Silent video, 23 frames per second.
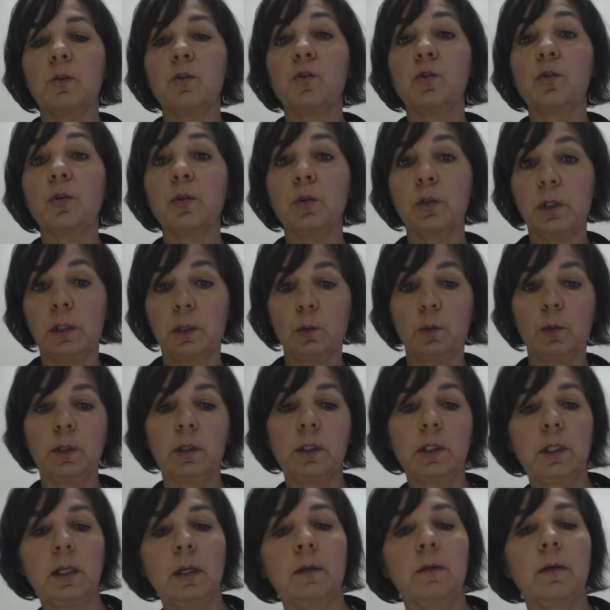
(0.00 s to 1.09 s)
sugar
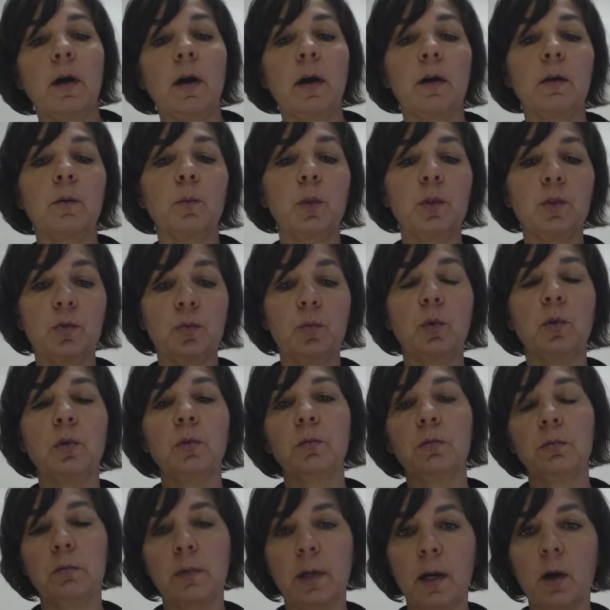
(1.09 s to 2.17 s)
source, which
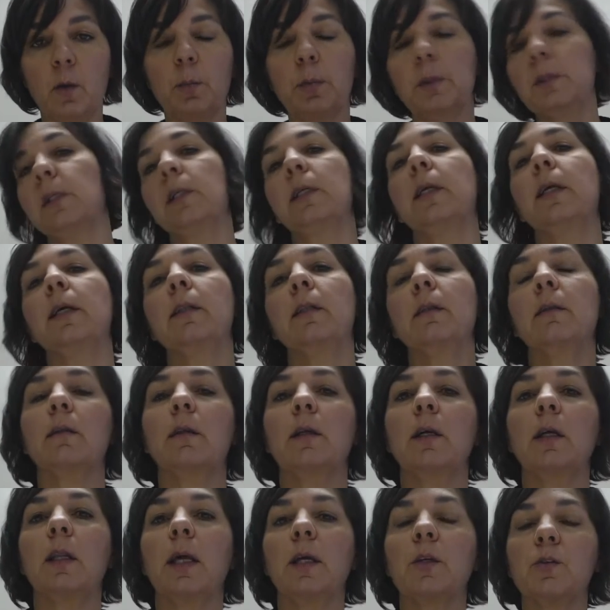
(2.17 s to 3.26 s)
will help us get
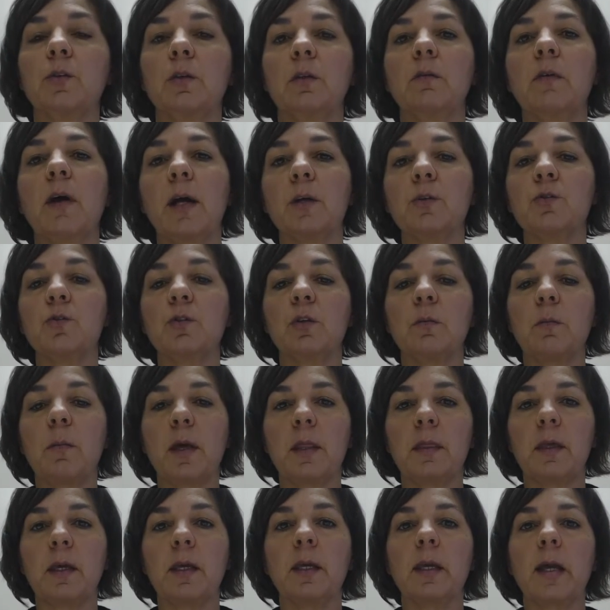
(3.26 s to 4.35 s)
the collection of hydrogen and
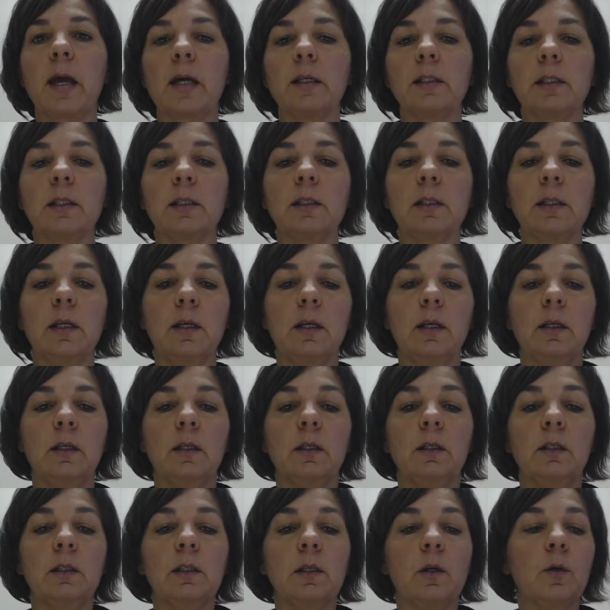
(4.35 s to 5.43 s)
methane gases.
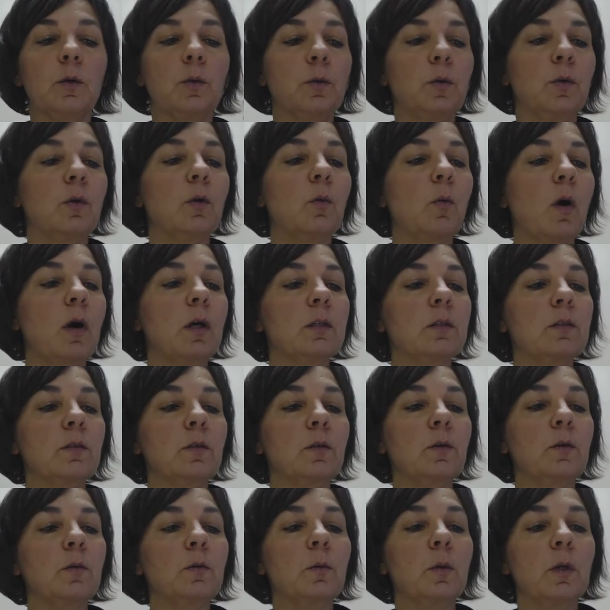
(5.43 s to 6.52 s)
So you'll want
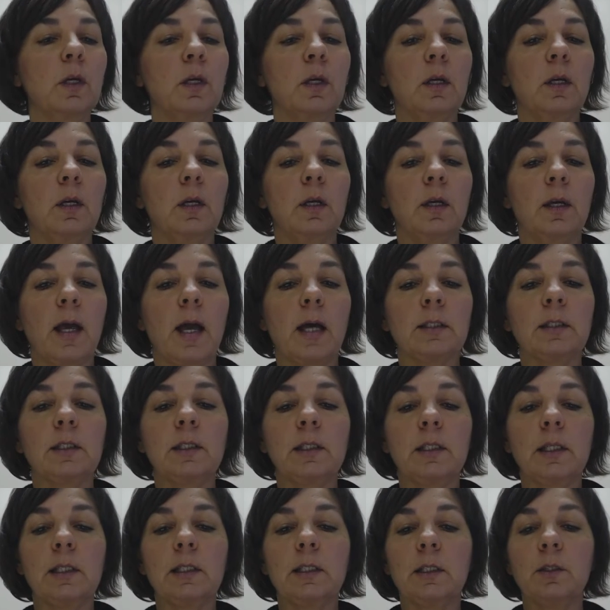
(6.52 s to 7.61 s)
to, as
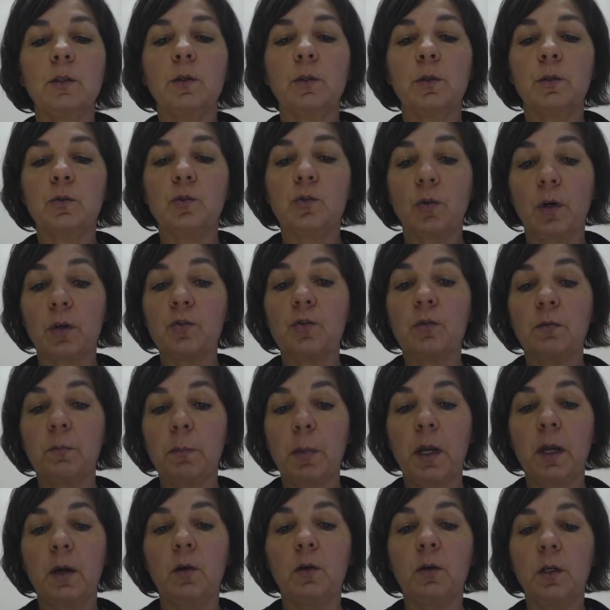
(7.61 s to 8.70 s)
it says in your instruction
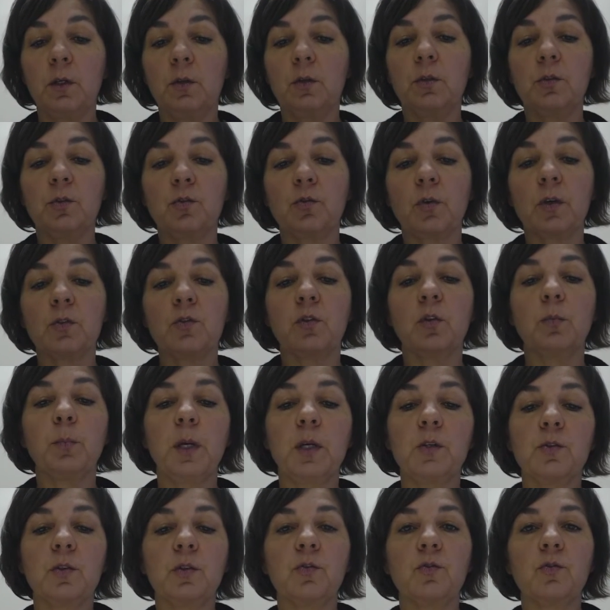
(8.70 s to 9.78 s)
panel, in your
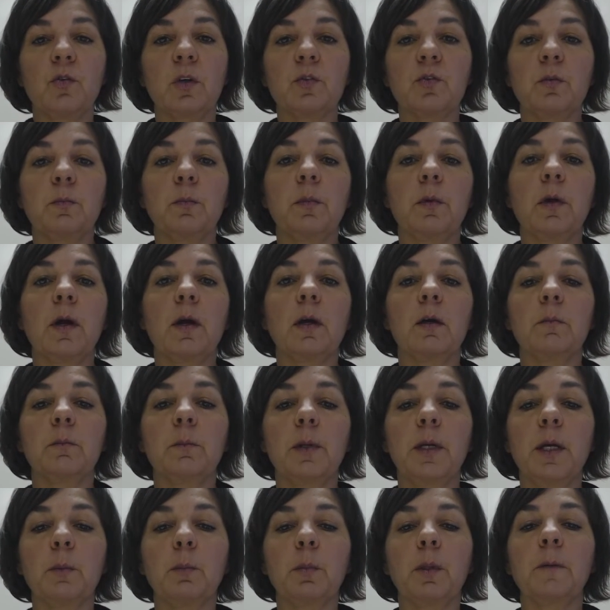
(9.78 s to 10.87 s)
patient instruction
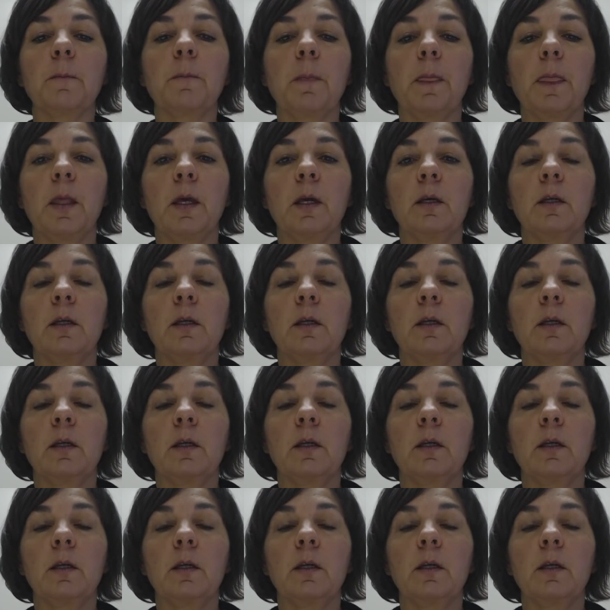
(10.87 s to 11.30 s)
pamphlet,